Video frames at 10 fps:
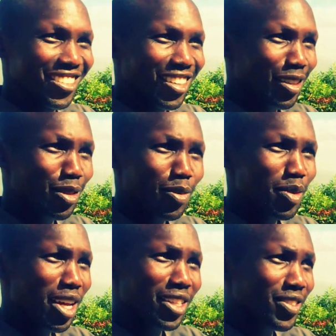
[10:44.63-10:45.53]
but for
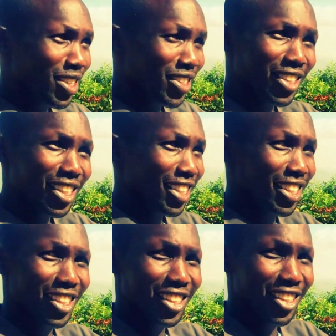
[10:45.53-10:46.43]
me, it was okay.
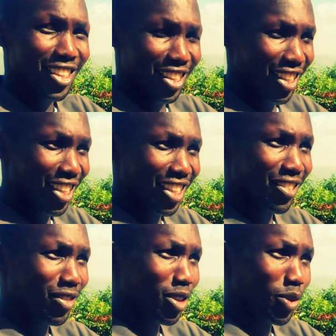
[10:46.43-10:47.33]
Yeah,
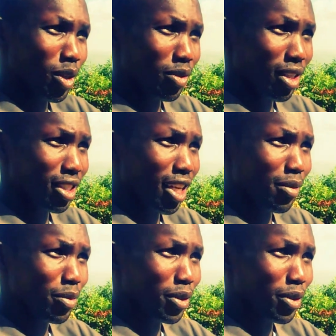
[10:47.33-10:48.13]
because it was first time.